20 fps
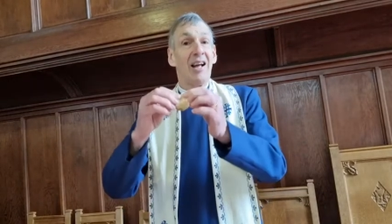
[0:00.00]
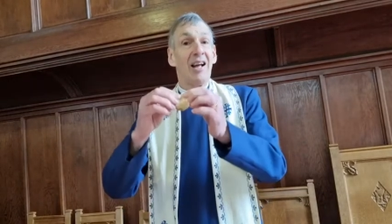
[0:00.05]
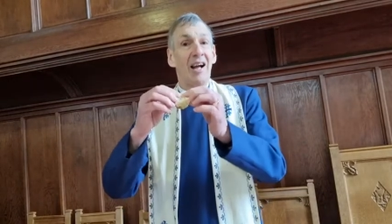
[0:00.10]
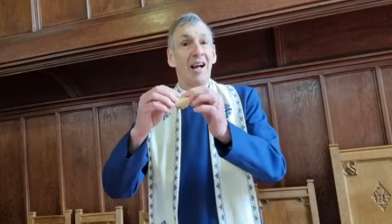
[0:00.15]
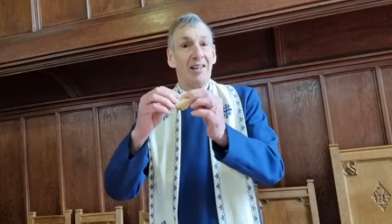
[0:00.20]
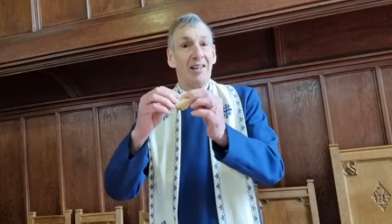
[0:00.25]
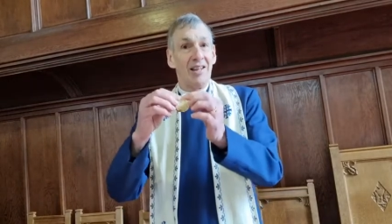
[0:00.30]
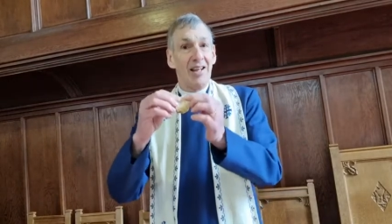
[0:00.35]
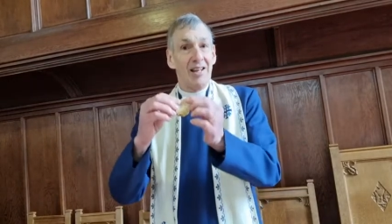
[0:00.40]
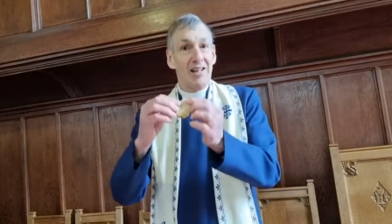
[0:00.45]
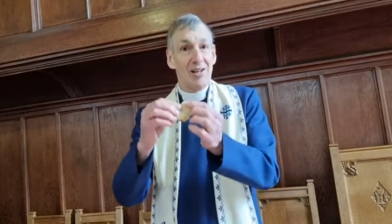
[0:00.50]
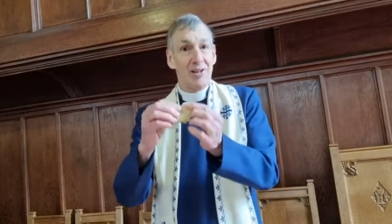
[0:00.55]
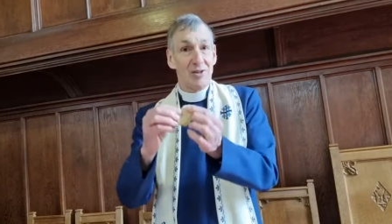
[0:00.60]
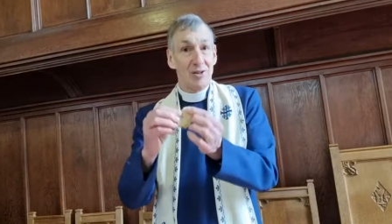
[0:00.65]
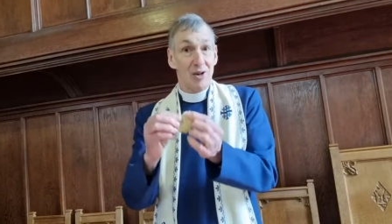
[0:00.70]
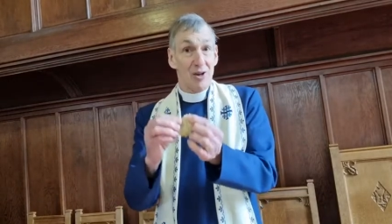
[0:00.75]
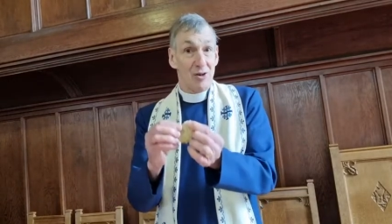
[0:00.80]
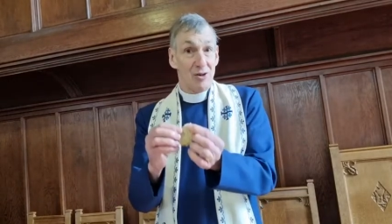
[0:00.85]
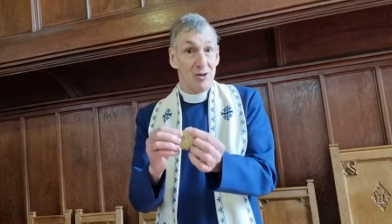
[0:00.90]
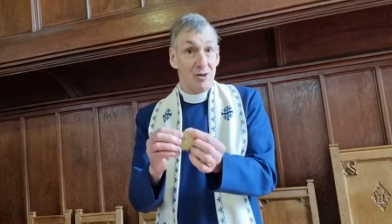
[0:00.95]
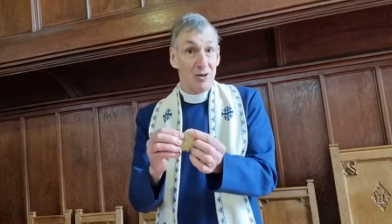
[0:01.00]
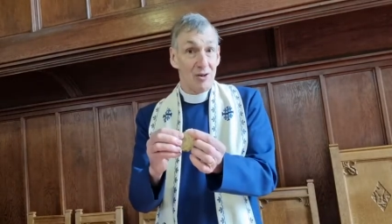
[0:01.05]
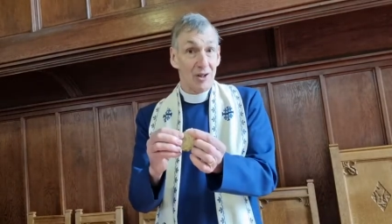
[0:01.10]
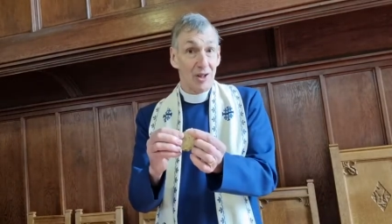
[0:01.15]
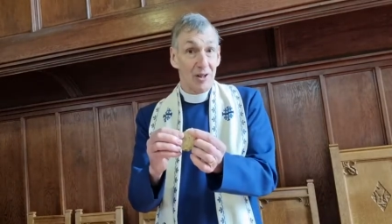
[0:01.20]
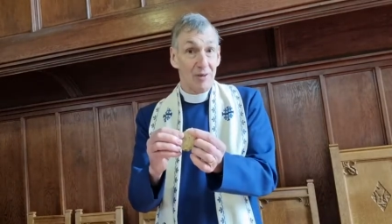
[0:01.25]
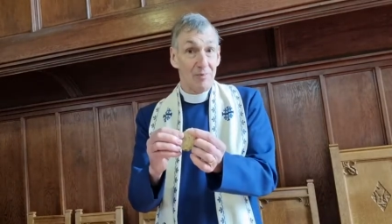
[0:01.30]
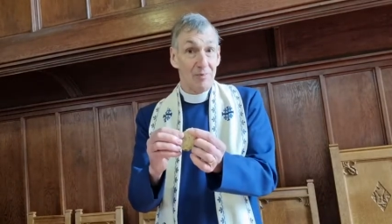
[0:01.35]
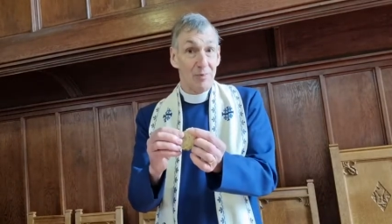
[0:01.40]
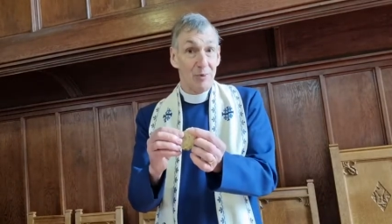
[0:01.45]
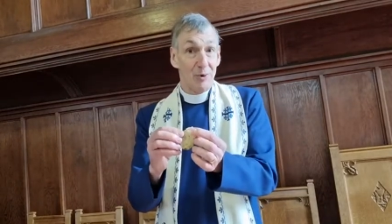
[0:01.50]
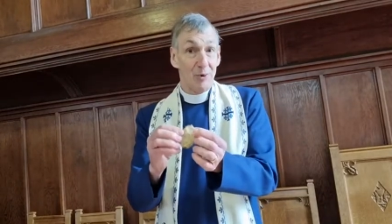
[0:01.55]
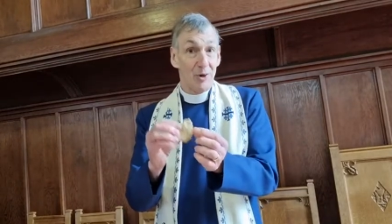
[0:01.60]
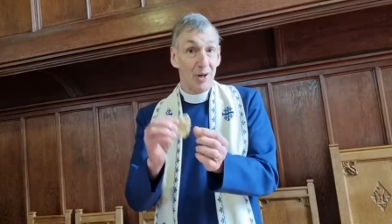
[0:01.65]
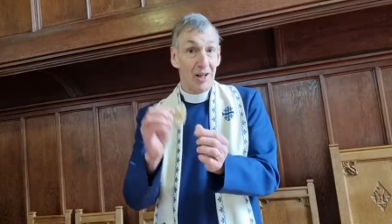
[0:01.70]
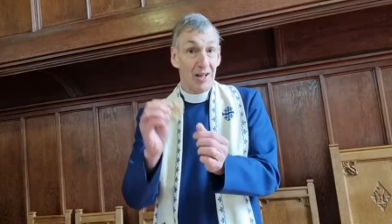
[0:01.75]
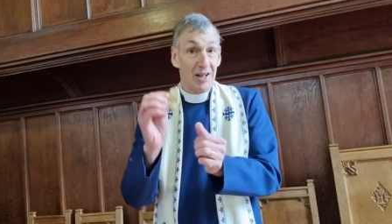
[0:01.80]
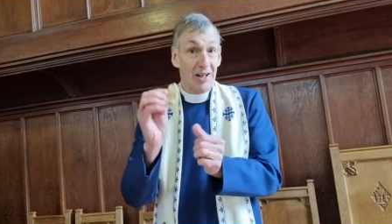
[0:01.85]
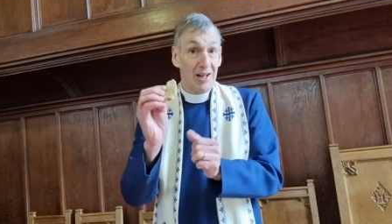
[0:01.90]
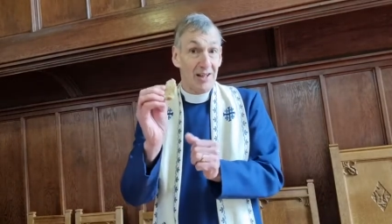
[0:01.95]
and then it's usually
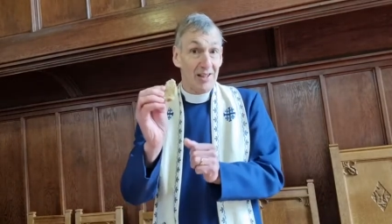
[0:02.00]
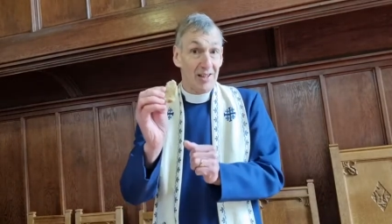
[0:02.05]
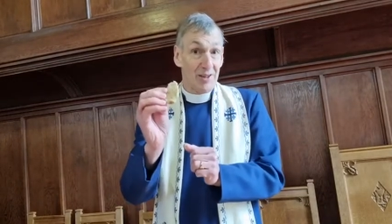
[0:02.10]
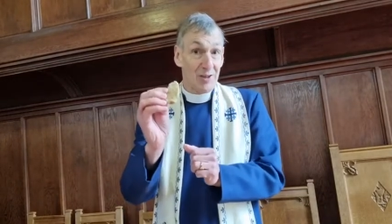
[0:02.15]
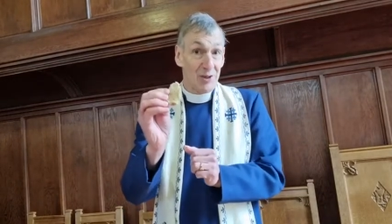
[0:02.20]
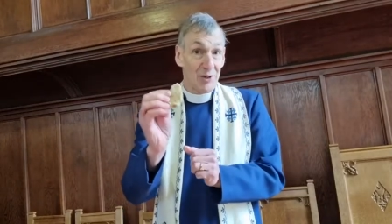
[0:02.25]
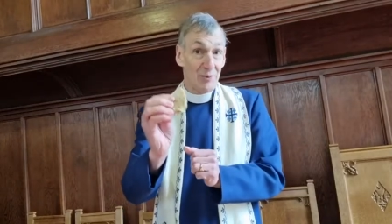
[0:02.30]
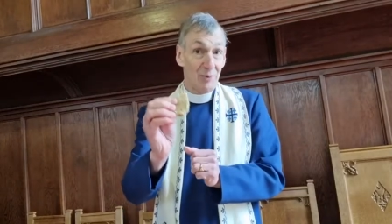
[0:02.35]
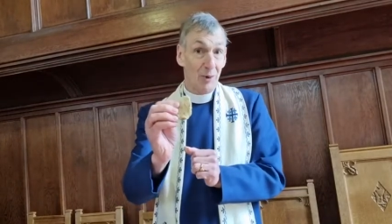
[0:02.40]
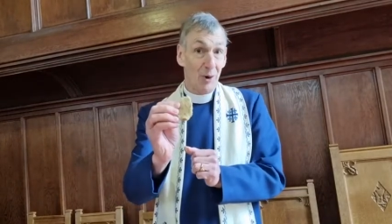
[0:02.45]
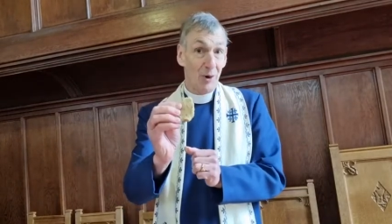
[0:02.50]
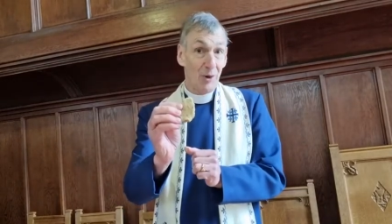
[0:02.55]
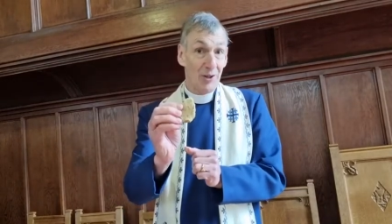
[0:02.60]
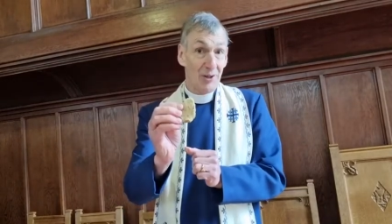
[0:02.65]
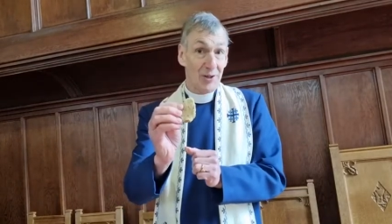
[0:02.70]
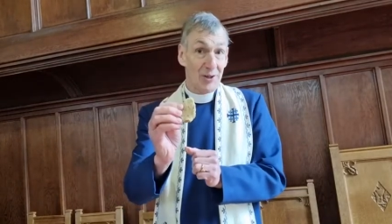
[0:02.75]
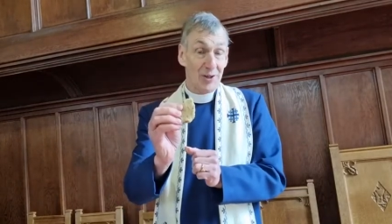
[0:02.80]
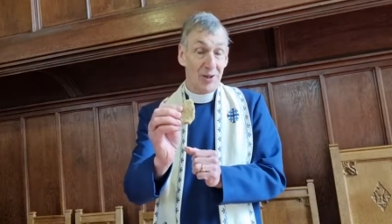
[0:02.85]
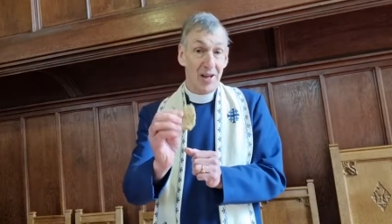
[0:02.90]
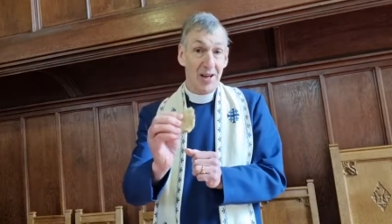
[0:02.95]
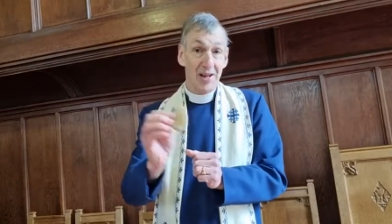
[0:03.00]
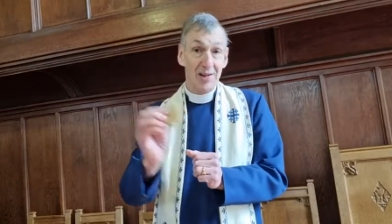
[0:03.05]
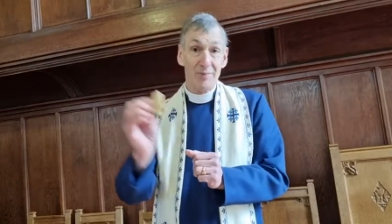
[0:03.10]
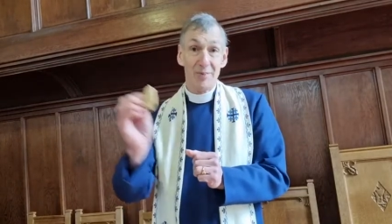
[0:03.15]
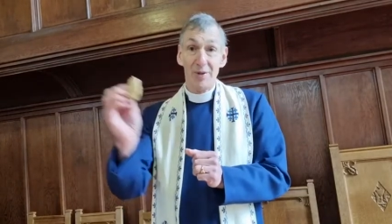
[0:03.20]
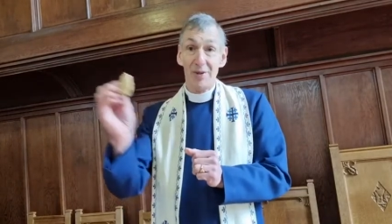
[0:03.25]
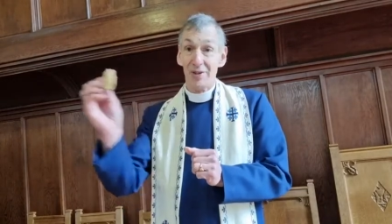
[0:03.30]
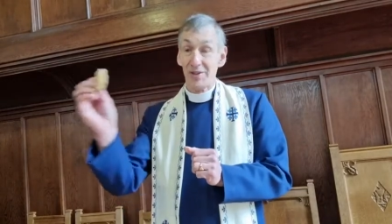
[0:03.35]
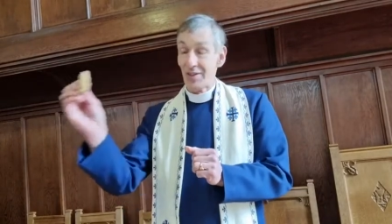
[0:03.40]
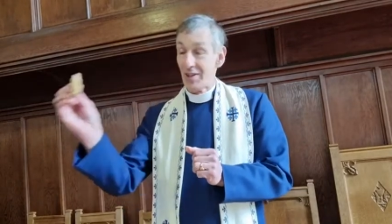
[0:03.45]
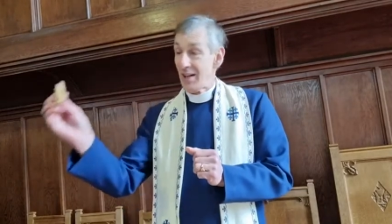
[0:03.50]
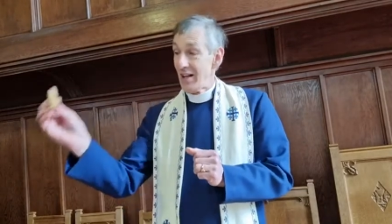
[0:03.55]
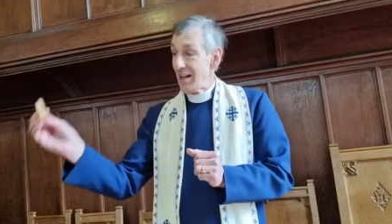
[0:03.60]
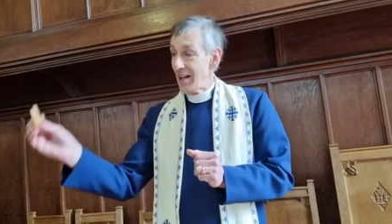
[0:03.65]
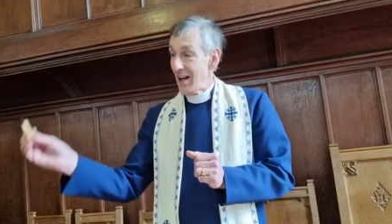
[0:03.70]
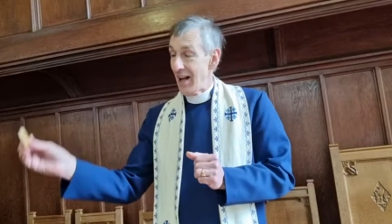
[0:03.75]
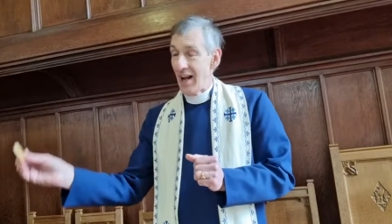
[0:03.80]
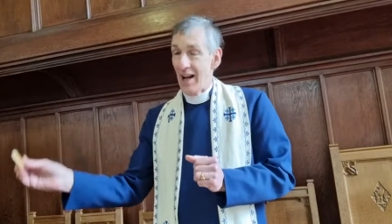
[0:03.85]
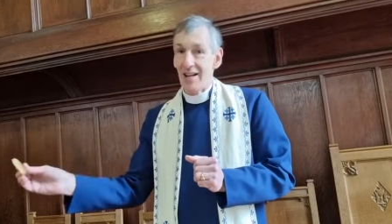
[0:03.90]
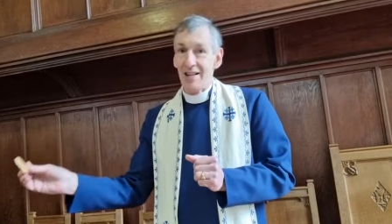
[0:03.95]
broken into smaller segments
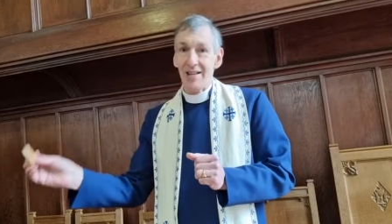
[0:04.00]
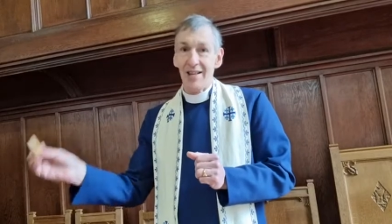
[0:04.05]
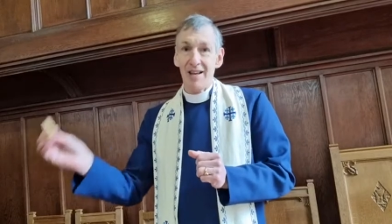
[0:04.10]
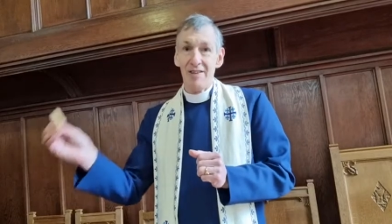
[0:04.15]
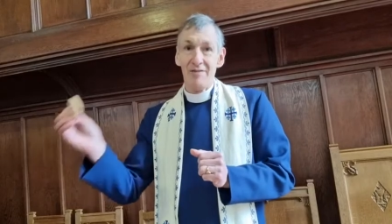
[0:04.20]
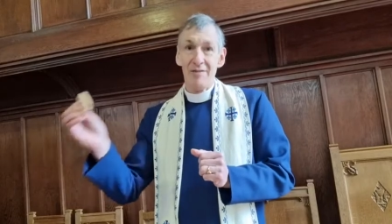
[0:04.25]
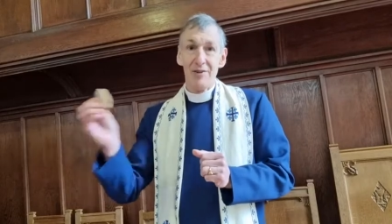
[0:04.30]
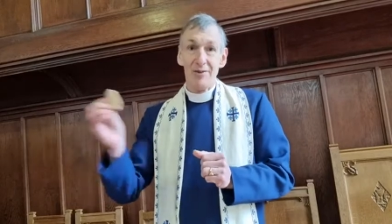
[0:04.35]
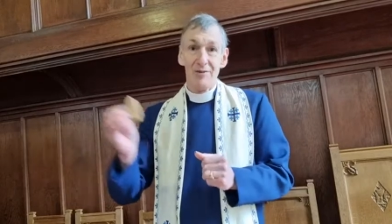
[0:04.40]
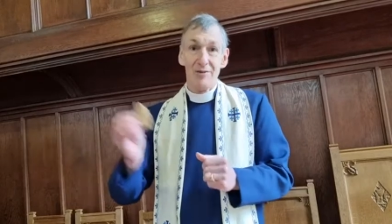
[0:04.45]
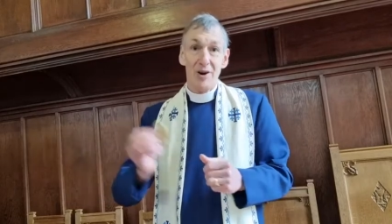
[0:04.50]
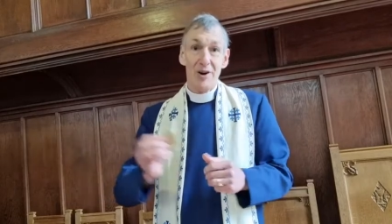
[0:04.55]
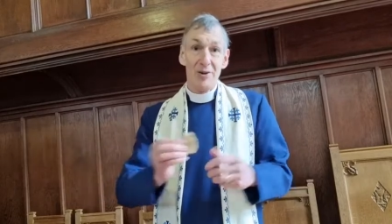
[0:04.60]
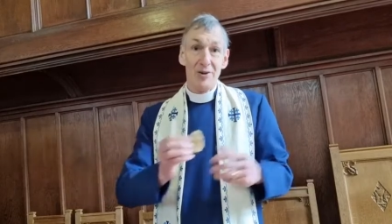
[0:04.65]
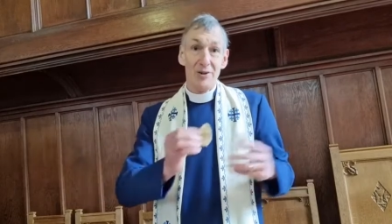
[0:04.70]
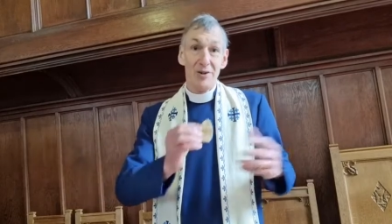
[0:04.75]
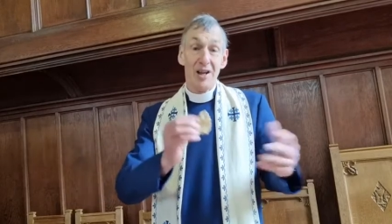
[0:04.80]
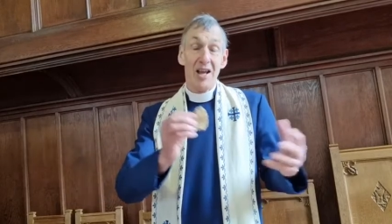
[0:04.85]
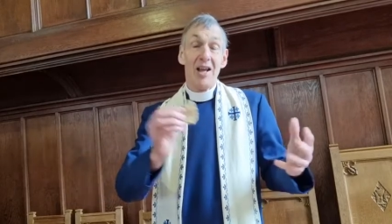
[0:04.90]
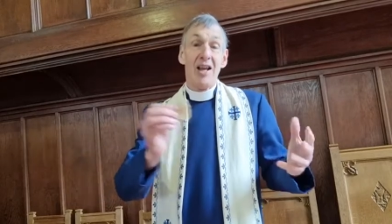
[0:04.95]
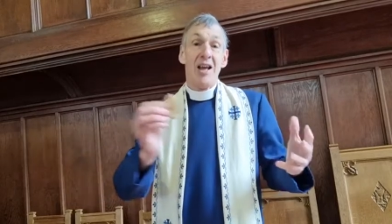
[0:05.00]
and given round